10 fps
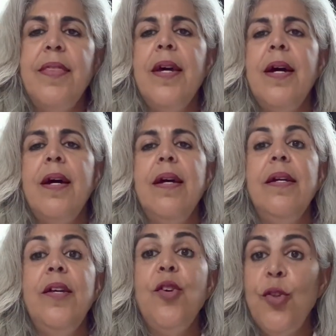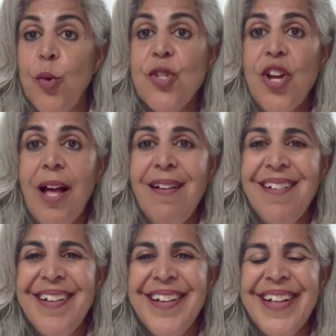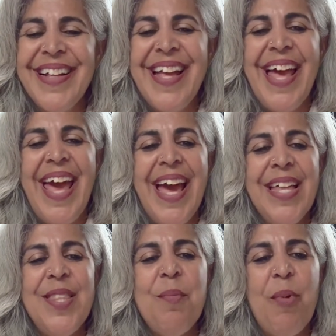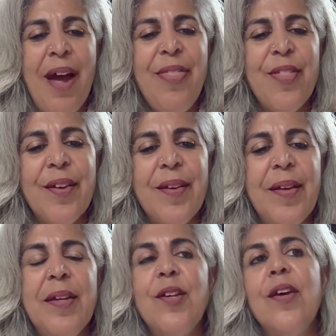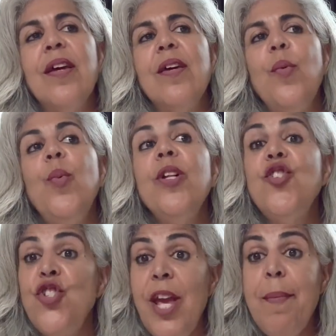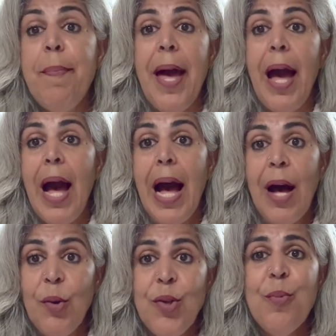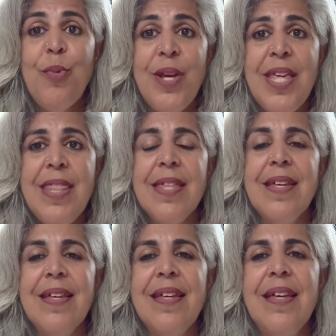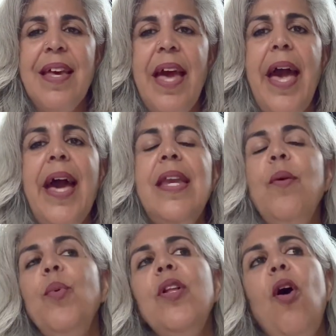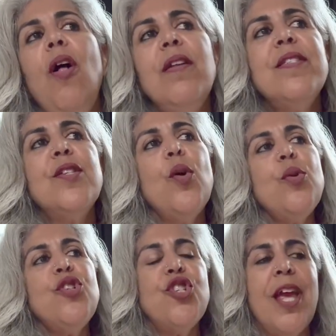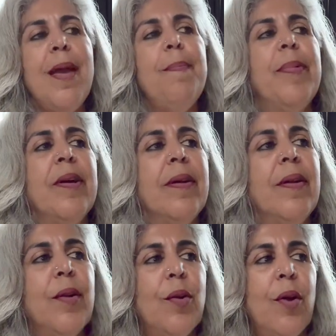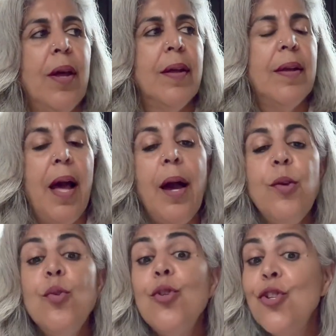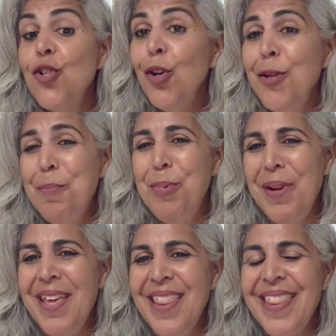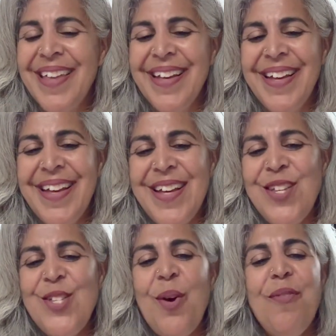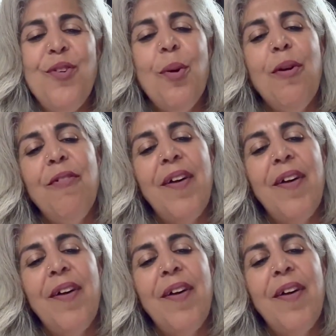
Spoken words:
your dosha, and the breath will shape how you breathe, and it will also shape how you should breathe. So if you're a